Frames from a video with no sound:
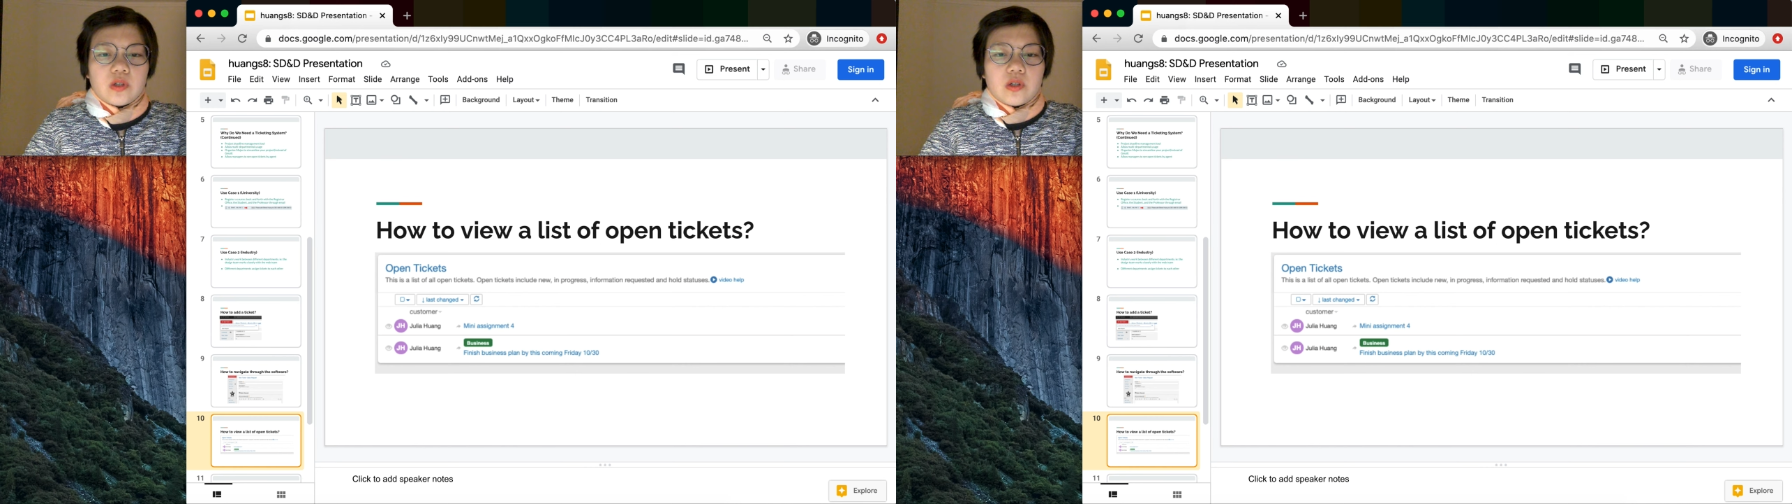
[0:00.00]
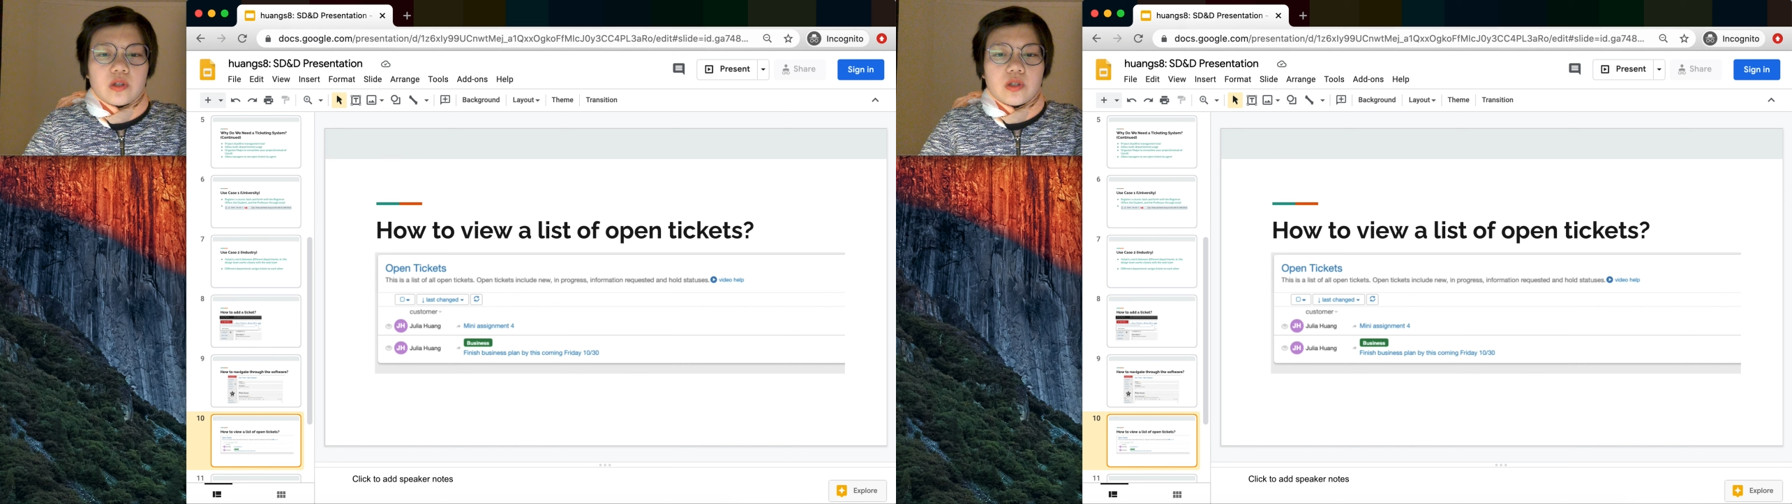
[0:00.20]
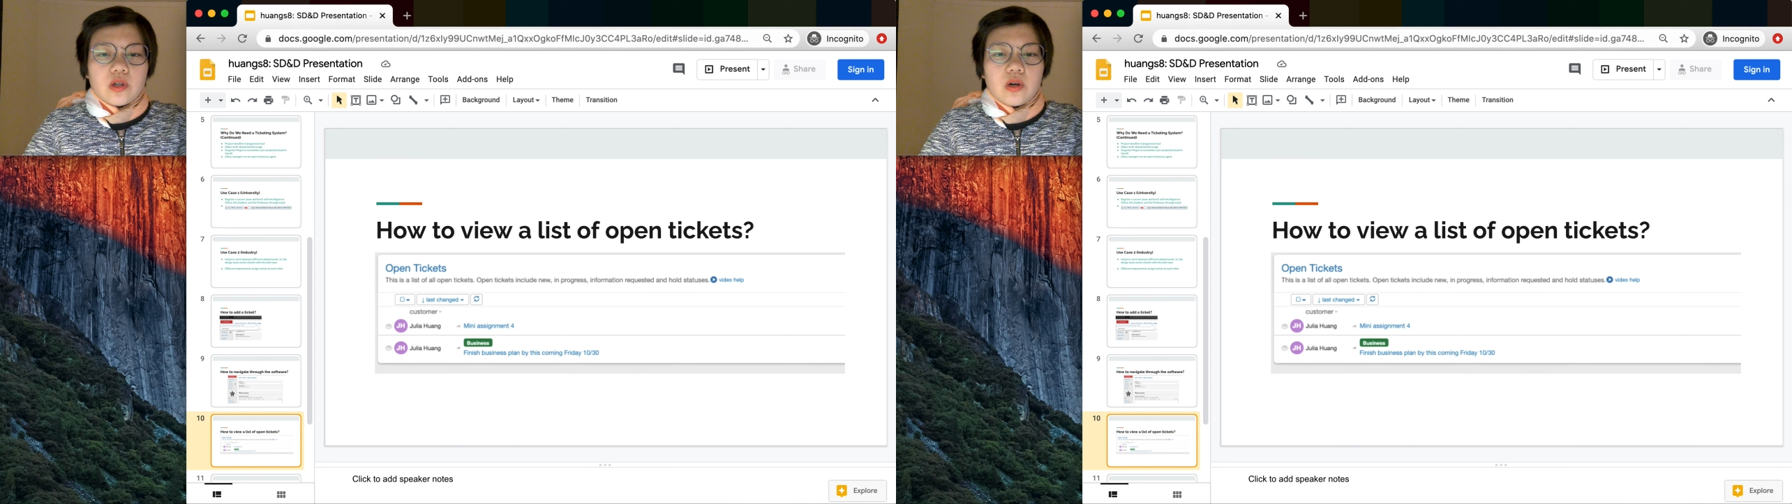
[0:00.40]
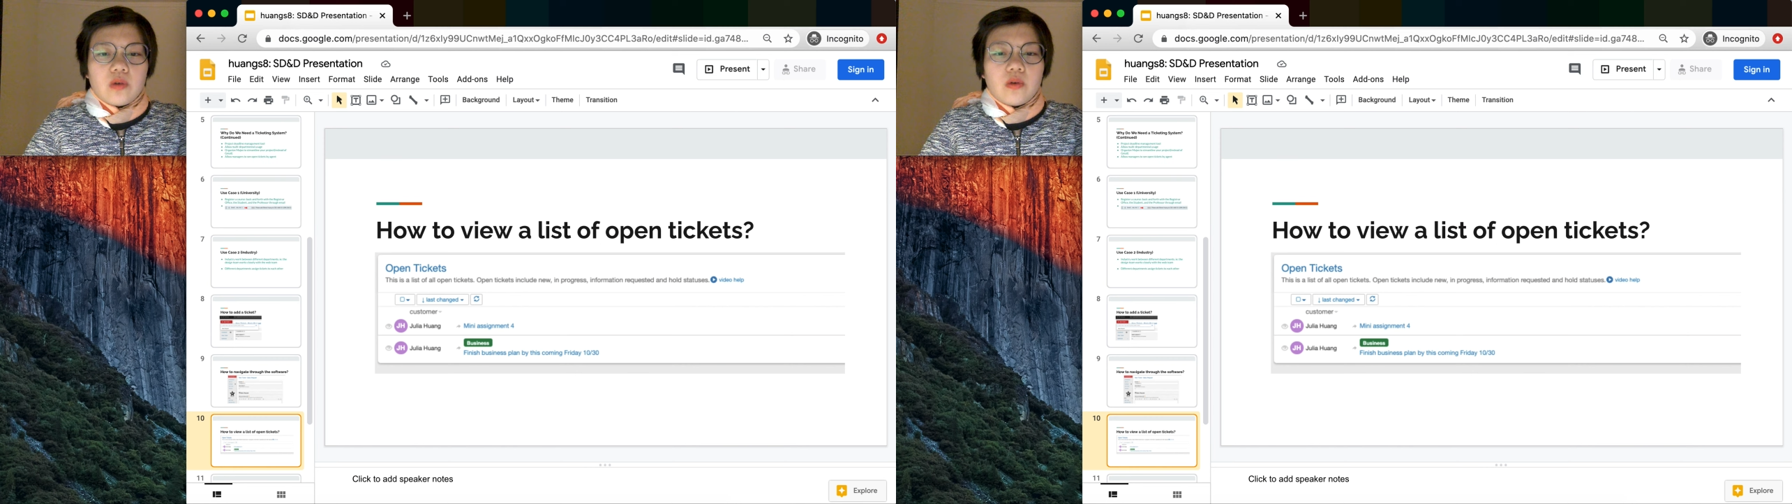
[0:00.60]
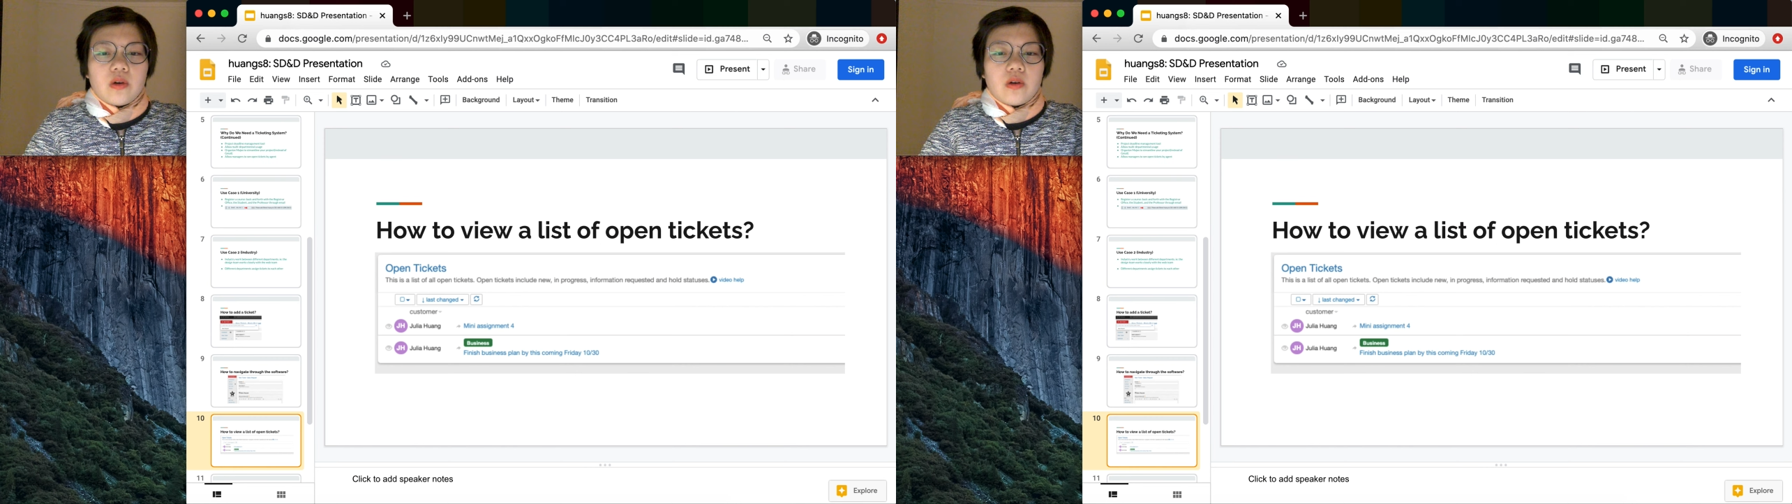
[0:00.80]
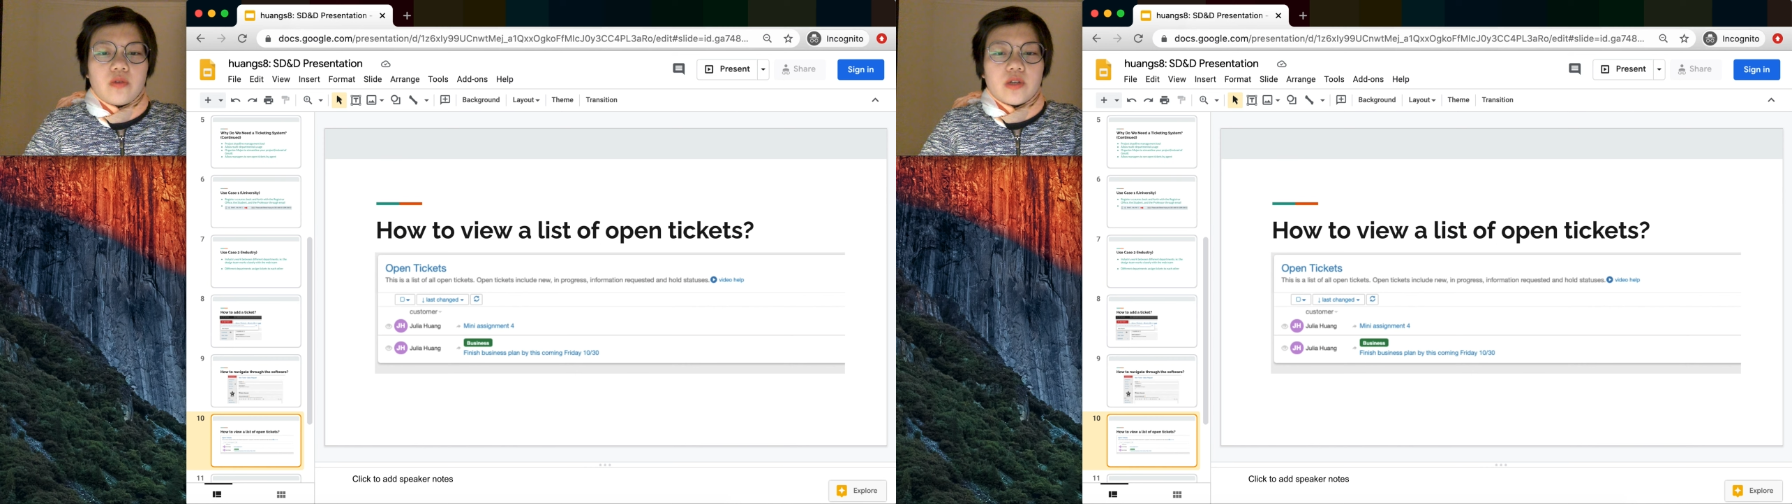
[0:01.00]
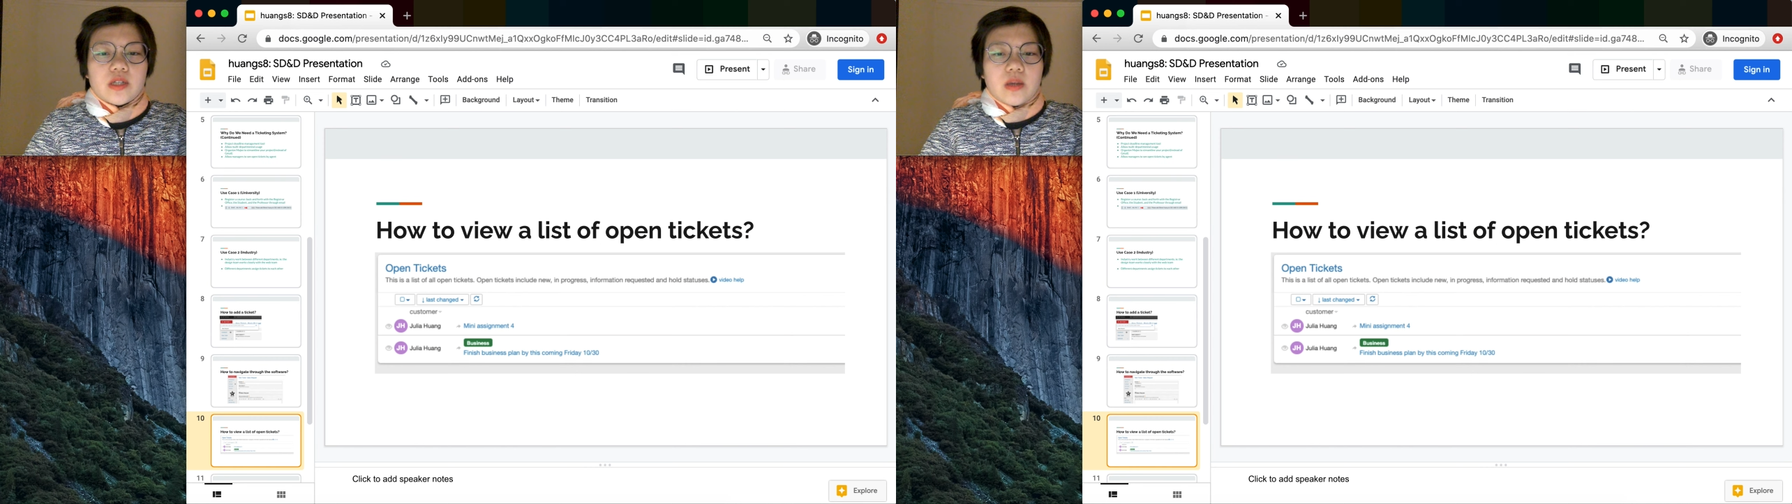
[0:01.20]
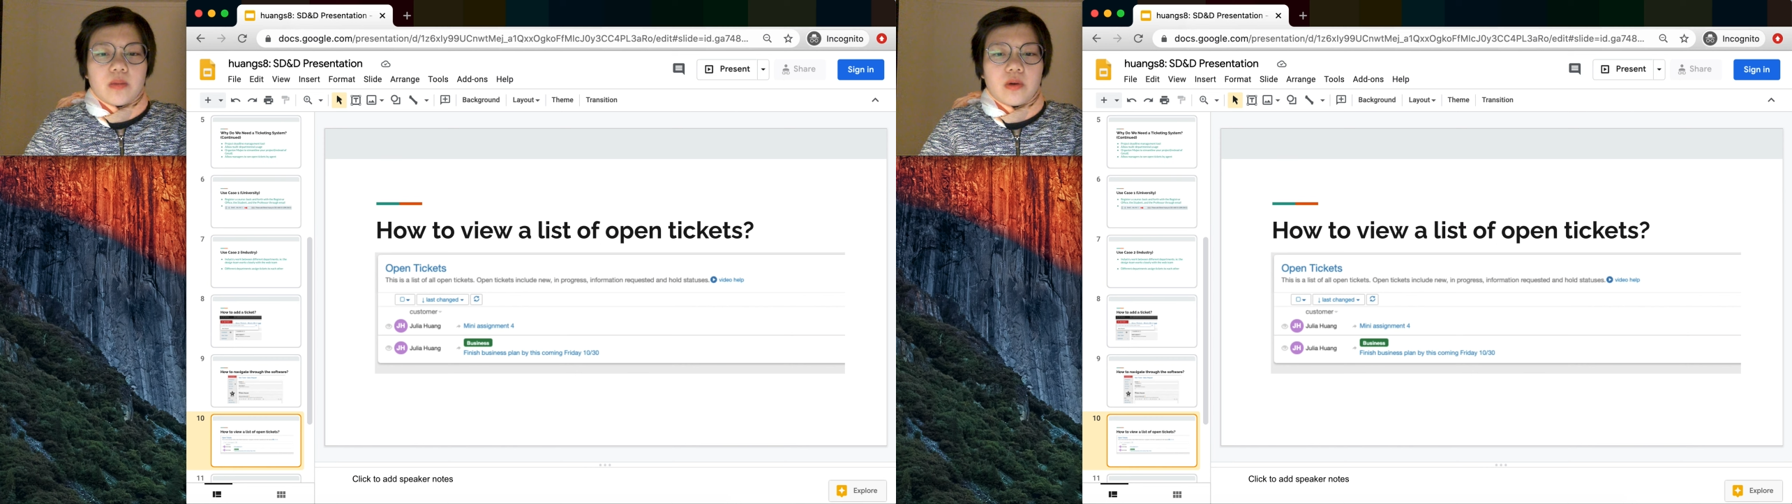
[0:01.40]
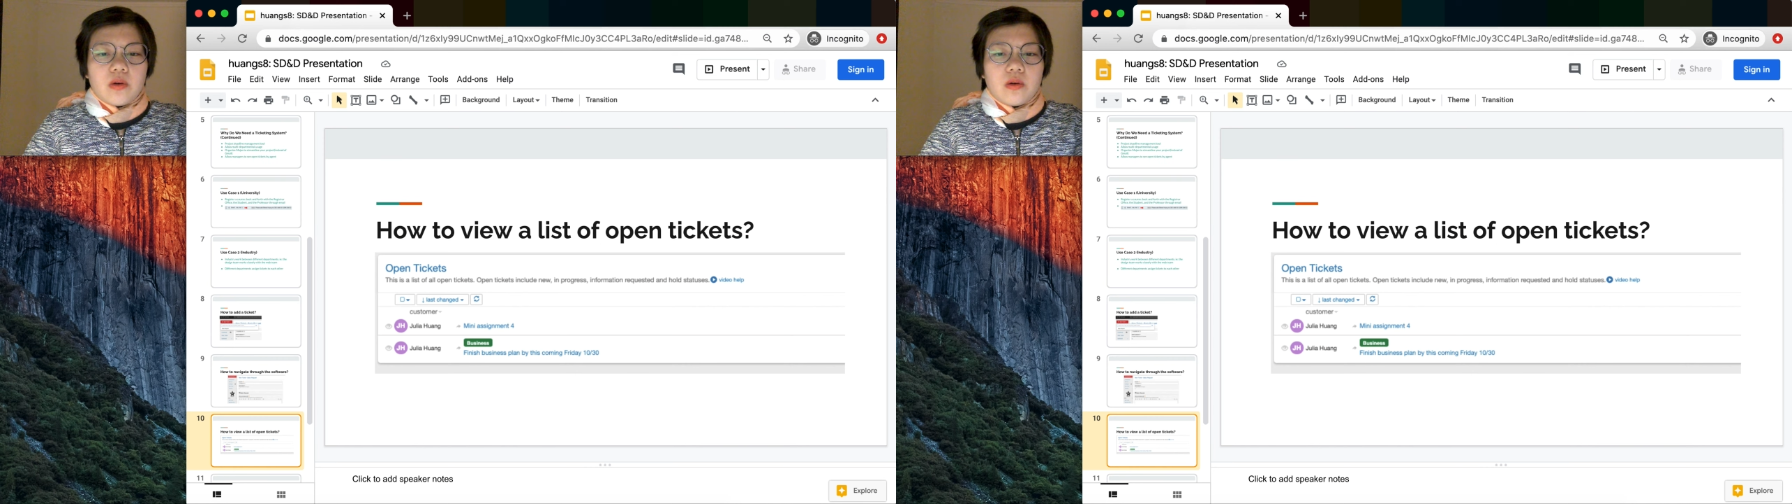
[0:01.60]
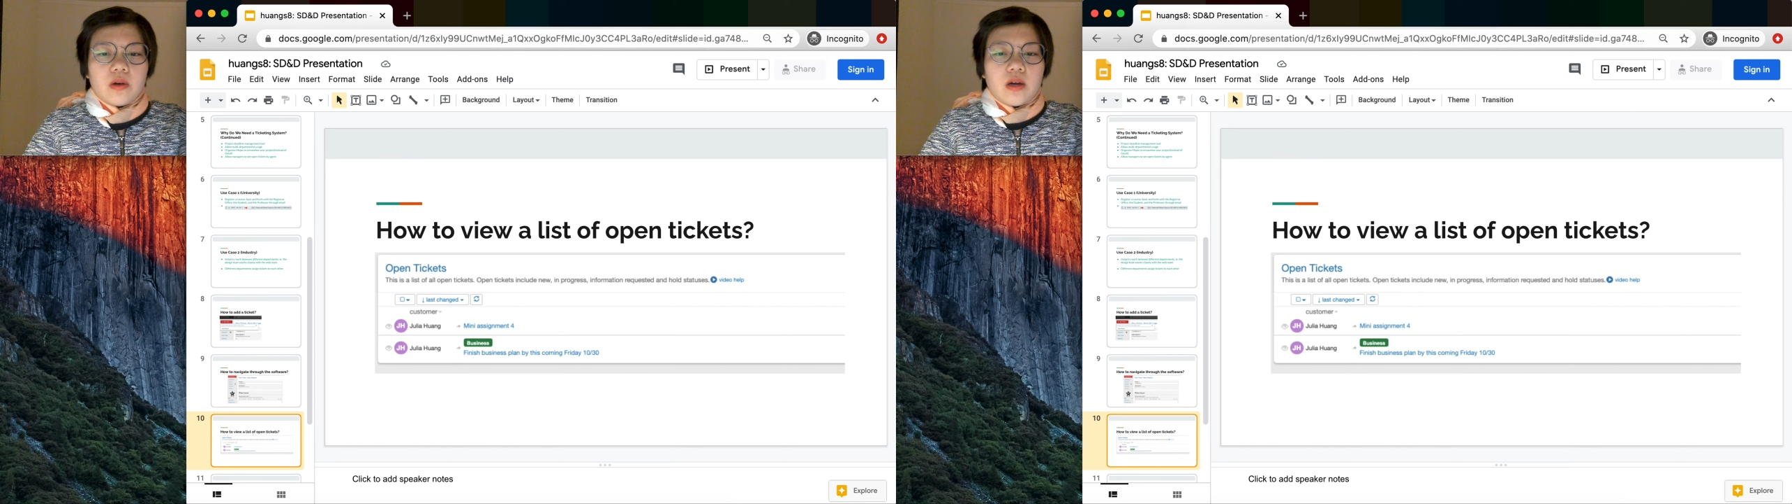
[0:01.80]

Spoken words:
So, for example,